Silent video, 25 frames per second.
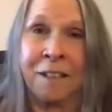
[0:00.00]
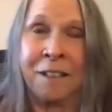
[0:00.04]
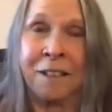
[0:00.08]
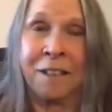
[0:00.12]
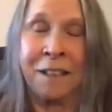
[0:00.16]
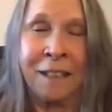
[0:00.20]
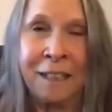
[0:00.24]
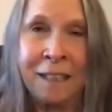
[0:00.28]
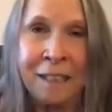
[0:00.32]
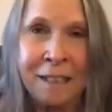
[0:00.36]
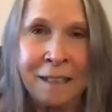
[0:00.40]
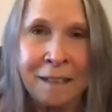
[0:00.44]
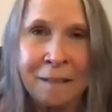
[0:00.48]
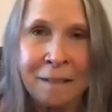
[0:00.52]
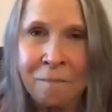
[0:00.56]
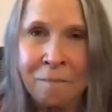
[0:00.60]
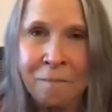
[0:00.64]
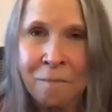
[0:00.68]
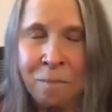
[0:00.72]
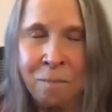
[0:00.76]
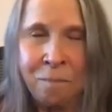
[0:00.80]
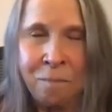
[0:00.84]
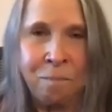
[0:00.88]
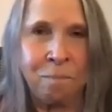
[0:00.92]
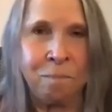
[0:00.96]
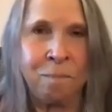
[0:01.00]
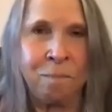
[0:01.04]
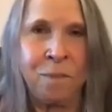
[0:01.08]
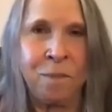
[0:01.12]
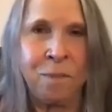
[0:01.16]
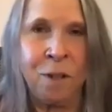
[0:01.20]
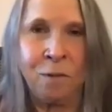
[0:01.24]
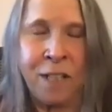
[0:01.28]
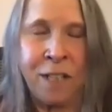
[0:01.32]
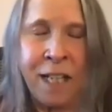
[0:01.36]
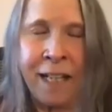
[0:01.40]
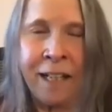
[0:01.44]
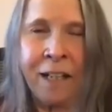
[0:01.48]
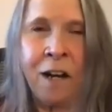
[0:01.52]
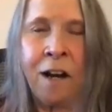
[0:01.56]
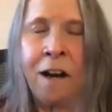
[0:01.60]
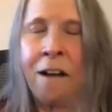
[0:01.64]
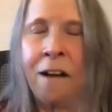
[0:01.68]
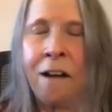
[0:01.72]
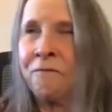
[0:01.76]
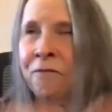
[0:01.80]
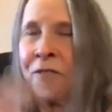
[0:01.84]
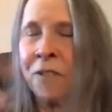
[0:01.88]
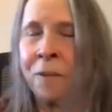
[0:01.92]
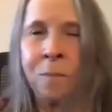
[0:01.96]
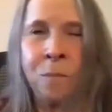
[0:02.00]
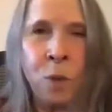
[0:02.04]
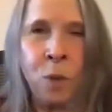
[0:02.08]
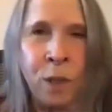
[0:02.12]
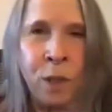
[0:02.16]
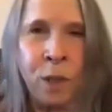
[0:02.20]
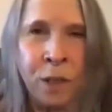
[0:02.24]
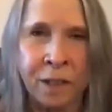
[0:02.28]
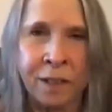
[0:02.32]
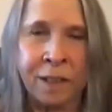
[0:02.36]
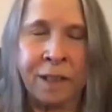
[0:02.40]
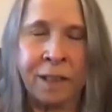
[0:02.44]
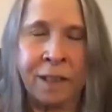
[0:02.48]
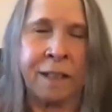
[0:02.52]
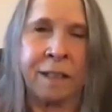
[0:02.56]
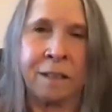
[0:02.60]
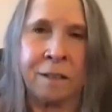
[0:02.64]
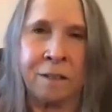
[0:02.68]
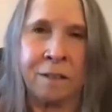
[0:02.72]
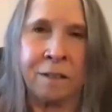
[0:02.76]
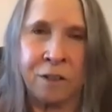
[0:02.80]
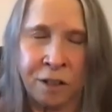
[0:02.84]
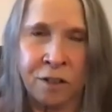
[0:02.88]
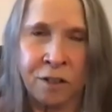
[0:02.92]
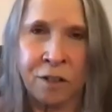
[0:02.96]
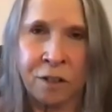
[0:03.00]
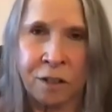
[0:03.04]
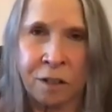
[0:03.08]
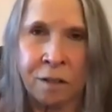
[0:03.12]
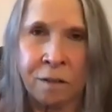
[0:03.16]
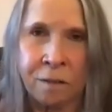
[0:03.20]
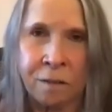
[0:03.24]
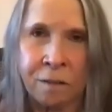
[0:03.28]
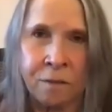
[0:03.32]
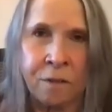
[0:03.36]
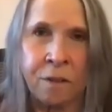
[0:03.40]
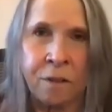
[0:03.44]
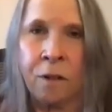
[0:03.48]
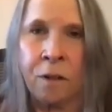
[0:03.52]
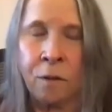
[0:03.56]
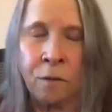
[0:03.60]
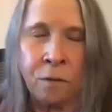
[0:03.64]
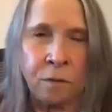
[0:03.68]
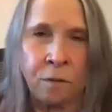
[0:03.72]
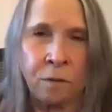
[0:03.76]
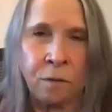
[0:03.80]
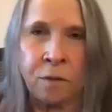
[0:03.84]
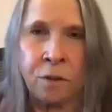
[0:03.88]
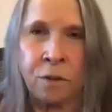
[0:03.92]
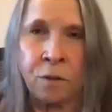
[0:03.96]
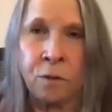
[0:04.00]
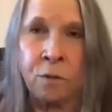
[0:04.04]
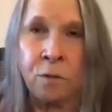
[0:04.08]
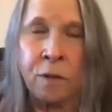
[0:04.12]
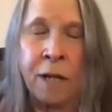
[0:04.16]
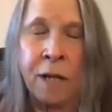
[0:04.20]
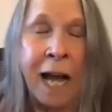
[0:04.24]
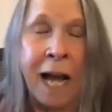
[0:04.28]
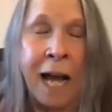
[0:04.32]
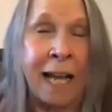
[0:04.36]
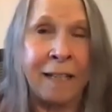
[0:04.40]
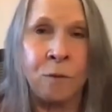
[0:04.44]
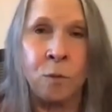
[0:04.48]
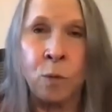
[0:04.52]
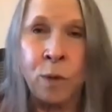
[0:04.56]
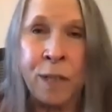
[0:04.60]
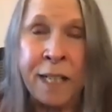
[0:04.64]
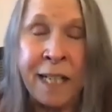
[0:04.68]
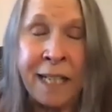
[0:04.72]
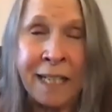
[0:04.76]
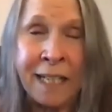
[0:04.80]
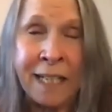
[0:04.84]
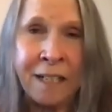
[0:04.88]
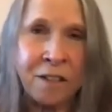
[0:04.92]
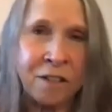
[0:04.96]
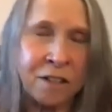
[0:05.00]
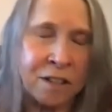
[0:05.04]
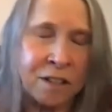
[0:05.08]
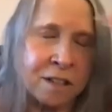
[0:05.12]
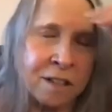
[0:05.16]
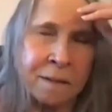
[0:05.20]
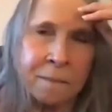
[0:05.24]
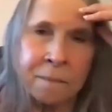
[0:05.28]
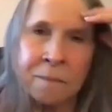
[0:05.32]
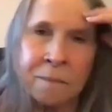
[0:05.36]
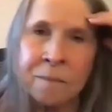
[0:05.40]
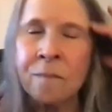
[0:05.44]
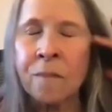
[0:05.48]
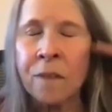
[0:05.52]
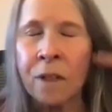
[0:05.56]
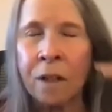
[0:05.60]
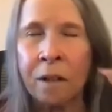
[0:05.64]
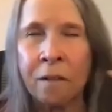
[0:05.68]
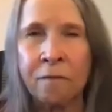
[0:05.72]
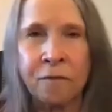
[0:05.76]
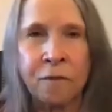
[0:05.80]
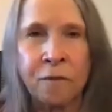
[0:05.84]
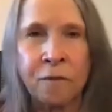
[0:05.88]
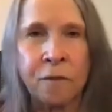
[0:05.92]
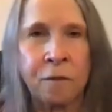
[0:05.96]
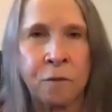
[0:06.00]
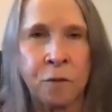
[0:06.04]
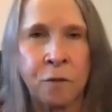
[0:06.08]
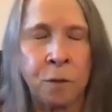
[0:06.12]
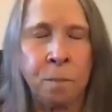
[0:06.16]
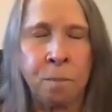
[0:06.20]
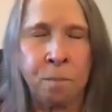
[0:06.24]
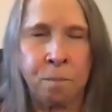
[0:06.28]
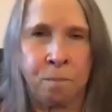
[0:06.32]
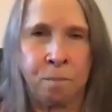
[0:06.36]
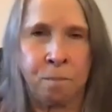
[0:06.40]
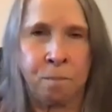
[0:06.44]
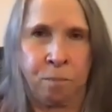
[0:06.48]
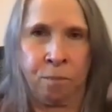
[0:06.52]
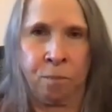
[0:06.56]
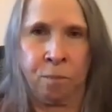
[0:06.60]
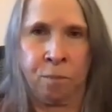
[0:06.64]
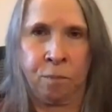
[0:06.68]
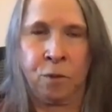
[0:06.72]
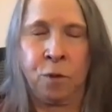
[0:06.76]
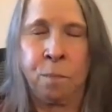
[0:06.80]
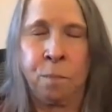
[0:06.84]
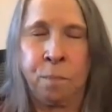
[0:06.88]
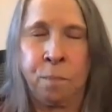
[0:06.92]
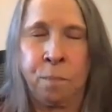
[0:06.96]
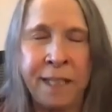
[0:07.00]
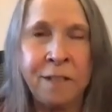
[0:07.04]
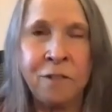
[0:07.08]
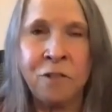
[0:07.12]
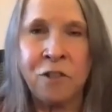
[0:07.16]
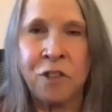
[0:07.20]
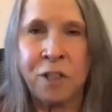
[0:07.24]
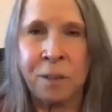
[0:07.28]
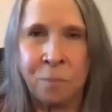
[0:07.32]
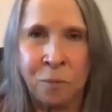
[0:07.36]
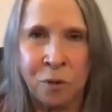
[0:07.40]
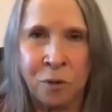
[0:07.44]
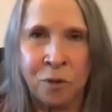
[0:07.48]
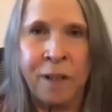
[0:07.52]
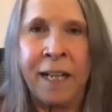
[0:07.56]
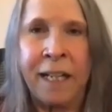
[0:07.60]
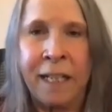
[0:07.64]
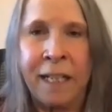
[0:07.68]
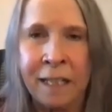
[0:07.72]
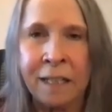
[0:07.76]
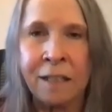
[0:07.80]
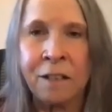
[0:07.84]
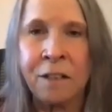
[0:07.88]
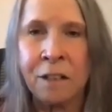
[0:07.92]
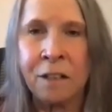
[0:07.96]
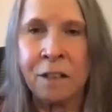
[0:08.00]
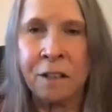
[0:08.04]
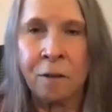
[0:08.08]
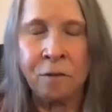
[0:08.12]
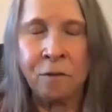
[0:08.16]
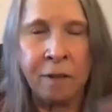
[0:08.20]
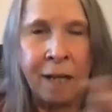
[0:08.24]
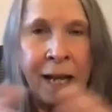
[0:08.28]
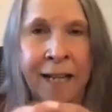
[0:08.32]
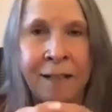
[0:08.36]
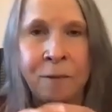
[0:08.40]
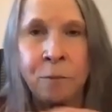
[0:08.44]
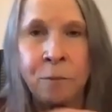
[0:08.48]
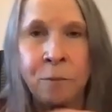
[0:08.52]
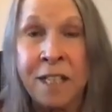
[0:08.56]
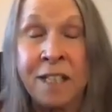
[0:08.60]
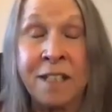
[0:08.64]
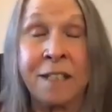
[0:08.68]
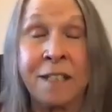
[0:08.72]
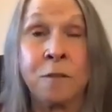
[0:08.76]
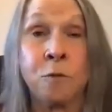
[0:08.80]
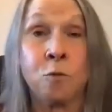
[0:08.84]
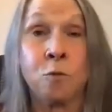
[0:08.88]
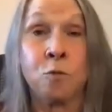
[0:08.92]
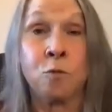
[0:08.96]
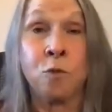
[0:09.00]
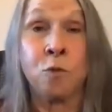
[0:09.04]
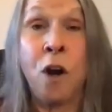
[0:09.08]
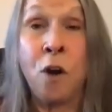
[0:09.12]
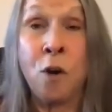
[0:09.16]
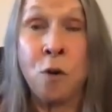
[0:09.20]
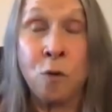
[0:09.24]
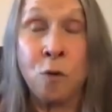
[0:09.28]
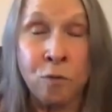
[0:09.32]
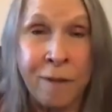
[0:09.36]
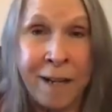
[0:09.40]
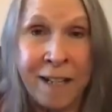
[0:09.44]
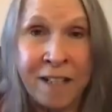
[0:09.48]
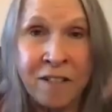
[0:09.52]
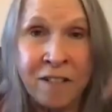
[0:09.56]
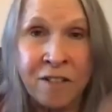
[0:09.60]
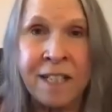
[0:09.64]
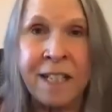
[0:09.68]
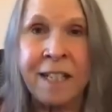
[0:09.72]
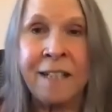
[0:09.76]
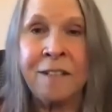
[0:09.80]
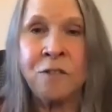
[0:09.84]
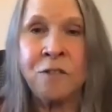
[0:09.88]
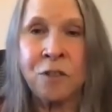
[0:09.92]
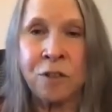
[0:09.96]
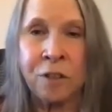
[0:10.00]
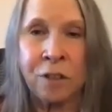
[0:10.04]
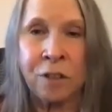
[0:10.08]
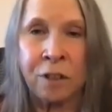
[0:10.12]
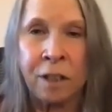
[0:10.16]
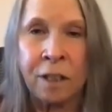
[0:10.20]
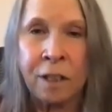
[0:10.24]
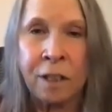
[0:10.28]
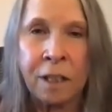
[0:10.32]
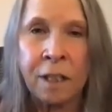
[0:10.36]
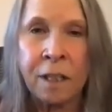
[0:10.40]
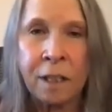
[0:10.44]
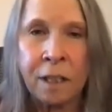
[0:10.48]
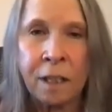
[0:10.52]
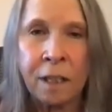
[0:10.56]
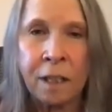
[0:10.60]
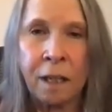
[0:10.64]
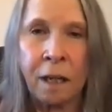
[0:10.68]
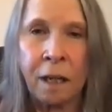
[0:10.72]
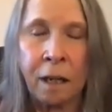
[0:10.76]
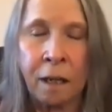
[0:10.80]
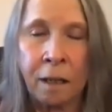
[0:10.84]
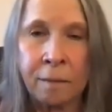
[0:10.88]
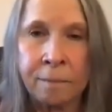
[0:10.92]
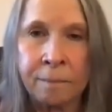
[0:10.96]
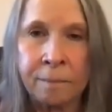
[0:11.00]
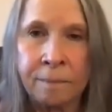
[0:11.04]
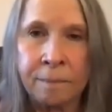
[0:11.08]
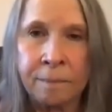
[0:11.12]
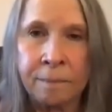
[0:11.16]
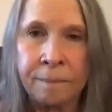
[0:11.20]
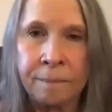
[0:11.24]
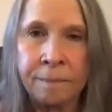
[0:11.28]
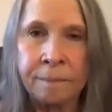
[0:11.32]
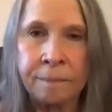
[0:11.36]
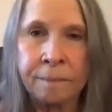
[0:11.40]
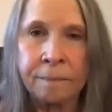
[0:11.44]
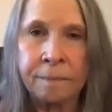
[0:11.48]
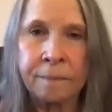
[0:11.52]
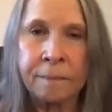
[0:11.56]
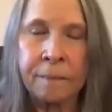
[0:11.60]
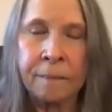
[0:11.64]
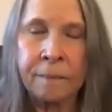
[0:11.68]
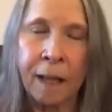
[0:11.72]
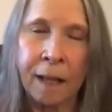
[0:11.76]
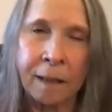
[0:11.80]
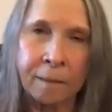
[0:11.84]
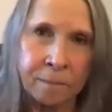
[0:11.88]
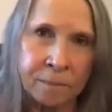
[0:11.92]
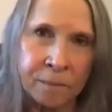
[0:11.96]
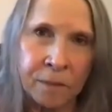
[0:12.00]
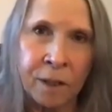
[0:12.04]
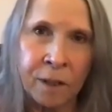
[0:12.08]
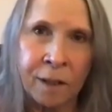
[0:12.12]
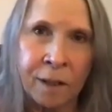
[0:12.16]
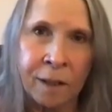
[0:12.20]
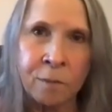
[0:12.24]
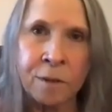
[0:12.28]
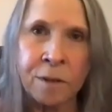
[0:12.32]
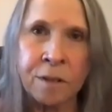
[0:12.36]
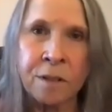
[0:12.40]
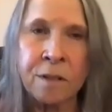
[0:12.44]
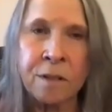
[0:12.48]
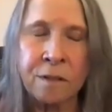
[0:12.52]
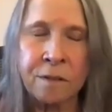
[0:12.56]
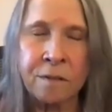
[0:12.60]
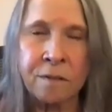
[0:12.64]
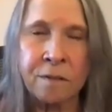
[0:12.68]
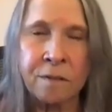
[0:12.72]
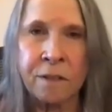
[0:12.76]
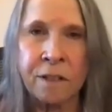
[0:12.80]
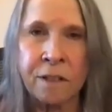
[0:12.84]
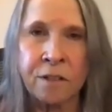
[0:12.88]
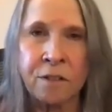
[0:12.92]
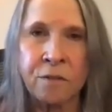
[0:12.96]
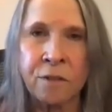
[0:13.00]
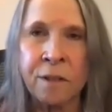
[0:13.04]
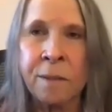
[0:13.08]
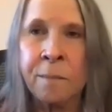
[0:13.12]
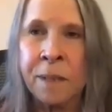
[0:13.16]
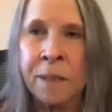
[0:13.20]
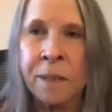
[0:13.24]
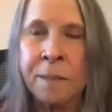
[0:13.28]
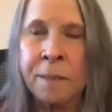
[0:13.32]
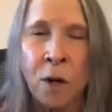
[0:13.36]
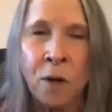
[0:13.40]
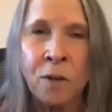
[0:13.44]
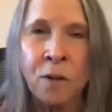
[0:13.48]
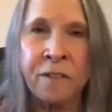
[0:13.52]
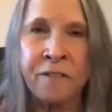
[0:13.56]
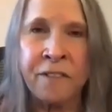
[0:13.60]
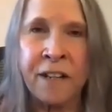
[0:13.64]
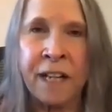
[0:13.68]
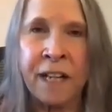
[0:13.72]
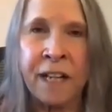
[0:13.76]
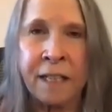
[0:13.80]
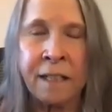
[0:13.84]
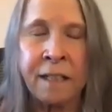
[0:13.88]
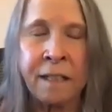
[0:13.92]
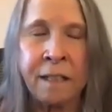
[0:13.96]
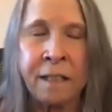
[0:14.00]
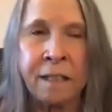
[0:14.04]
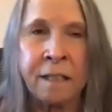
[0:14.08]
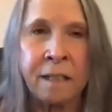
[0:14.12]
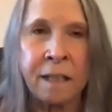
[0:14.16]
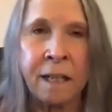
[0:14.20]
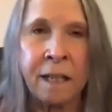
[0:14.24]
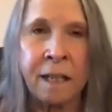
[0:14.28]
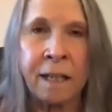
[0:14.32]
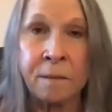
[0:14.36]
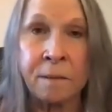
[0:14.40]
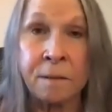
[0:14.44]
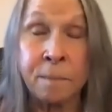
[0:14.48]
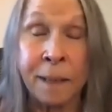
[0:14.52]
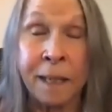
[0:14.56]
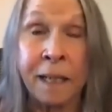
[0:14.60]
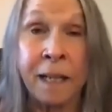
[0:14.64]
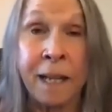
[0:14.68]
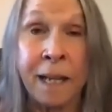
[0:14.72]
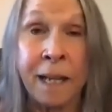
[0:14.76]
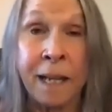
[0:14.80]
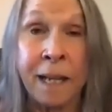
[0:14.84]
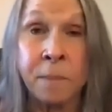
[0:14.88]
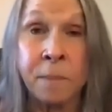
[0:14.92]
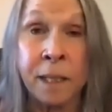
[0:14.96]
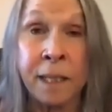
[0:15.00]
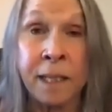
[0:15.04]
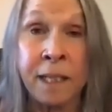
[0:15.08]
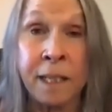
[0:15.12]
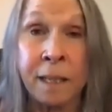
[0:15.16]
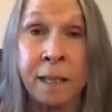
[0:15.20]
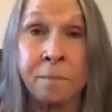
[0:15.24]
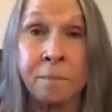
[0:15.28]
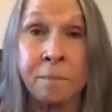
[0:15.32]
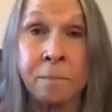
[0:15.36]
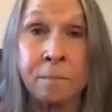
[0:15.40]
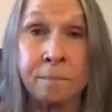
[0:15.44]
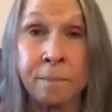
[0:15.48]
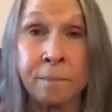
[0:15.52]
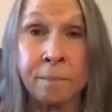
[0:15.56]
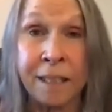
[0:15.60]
to you know take off from work and just you know do 9 weeks of group group leadership training you know 9 weeks in a row residential um you know, I was extremely motivated and I spent a lot of money on